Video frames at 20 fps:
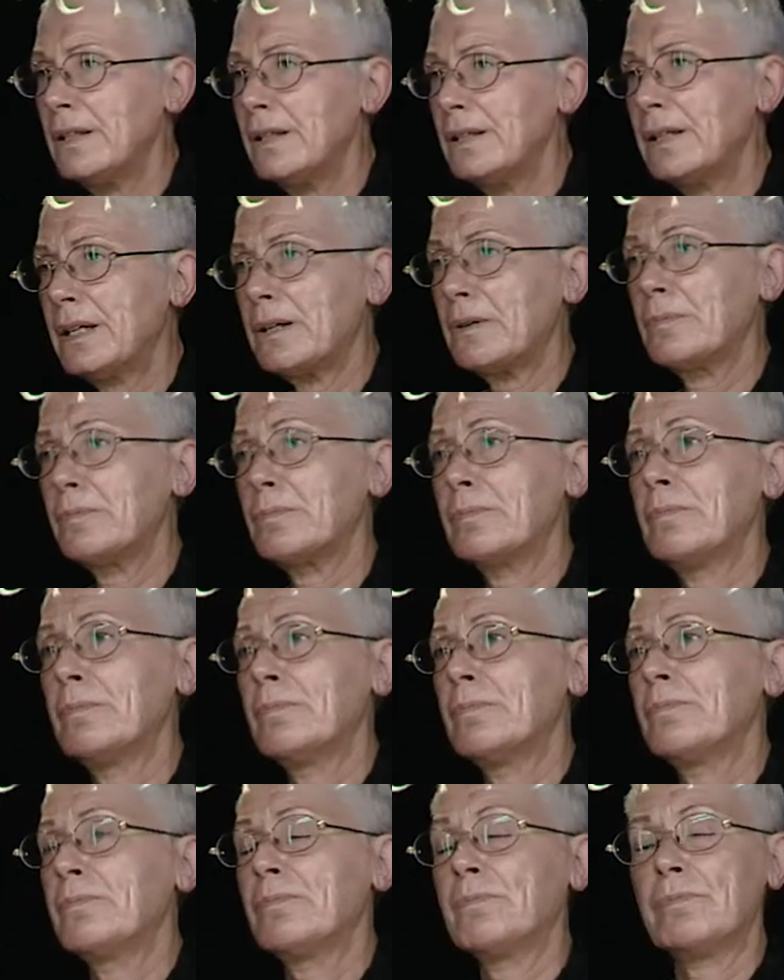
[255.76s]
Now,
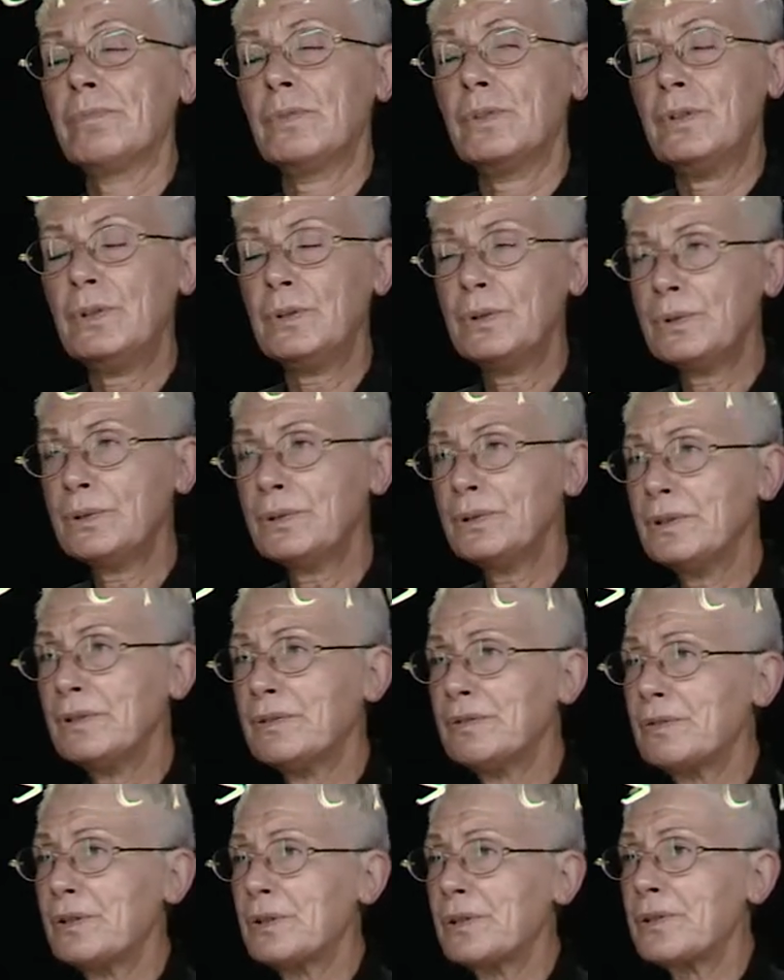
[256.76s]
due to the
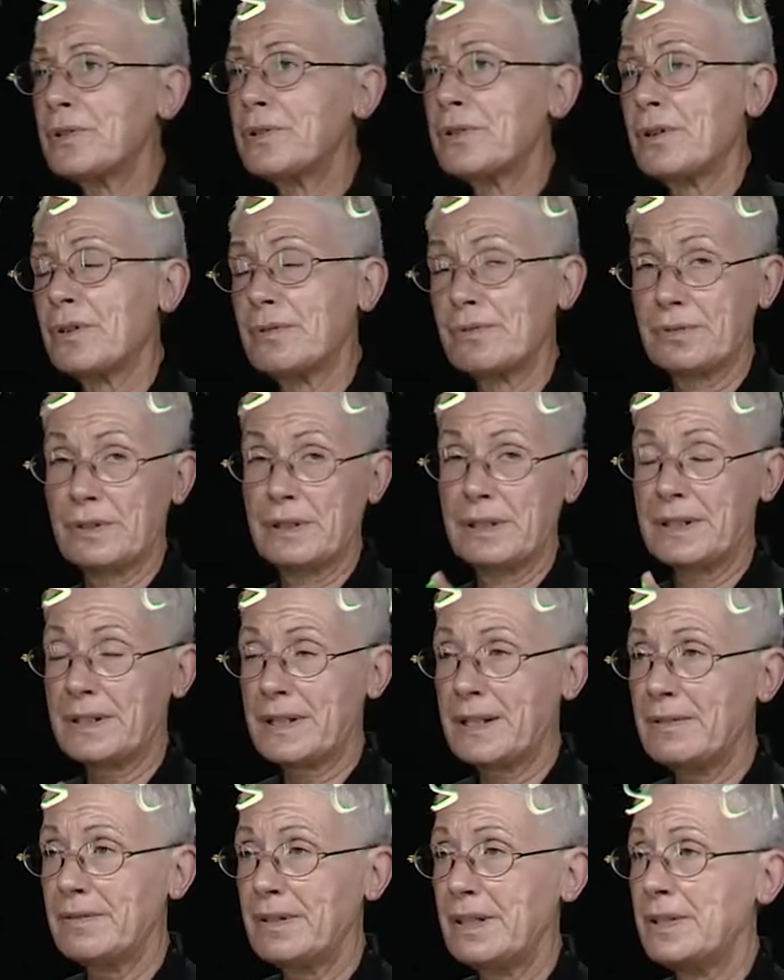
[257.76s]
force of
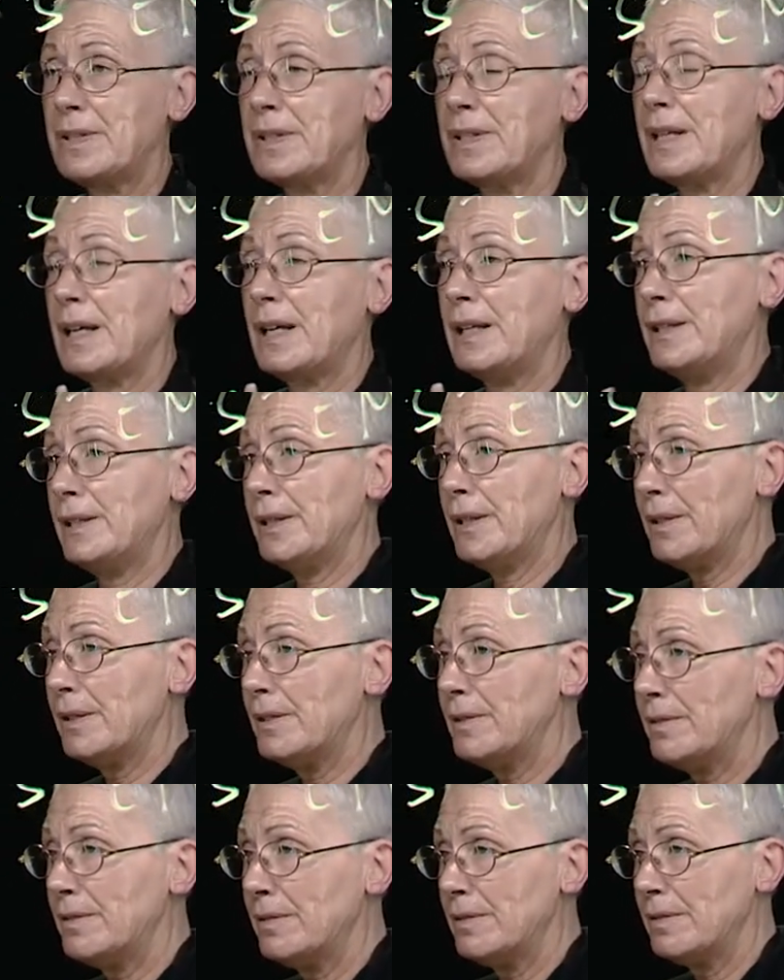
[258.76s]
gravity
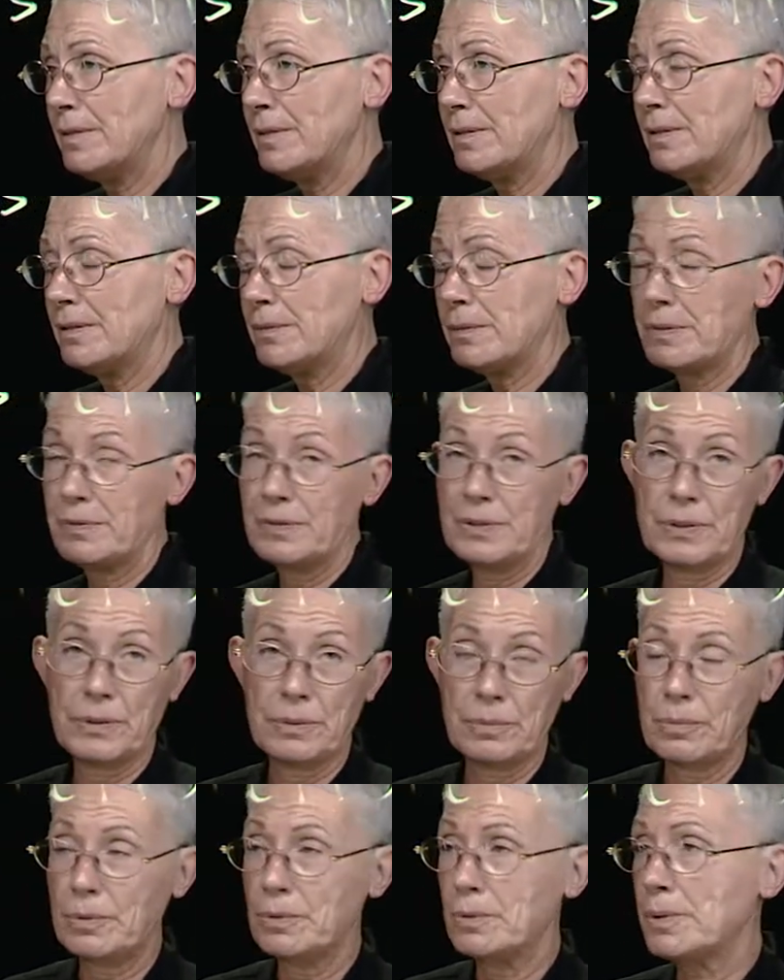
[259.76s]
alone, with no
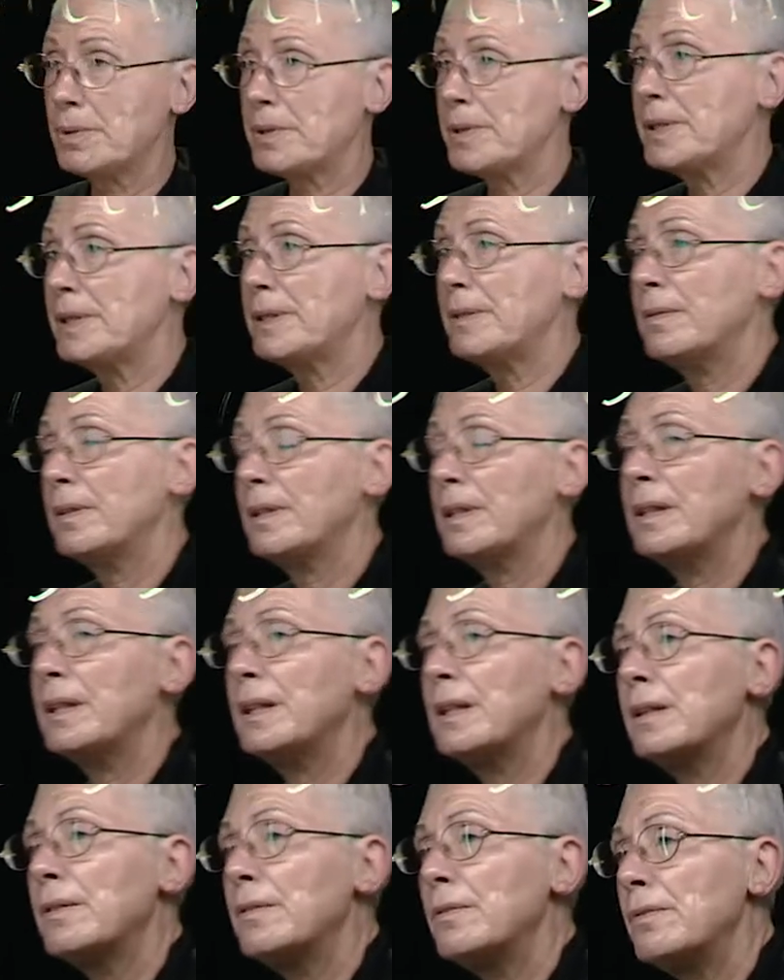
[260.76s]
water,
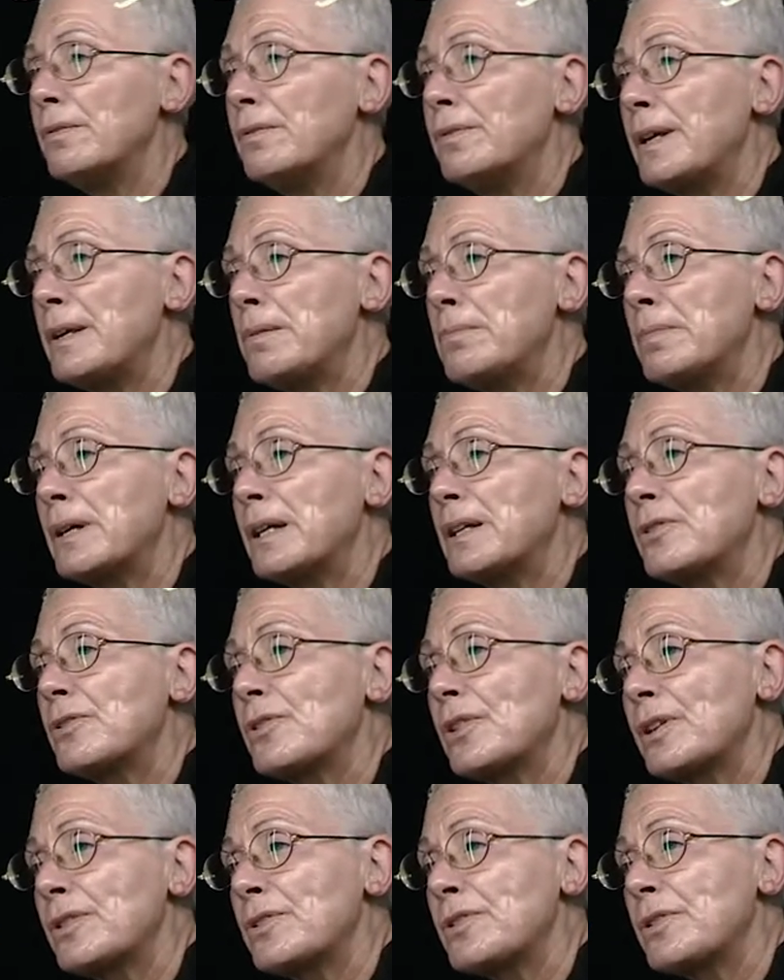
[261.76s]
they might
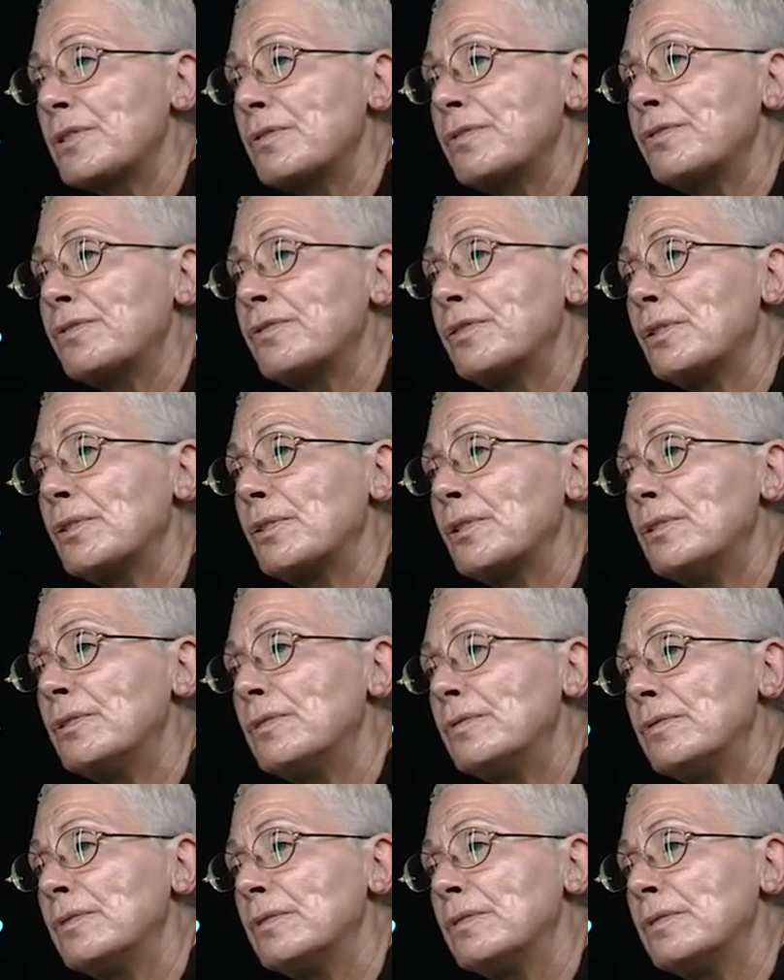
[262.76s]
just fall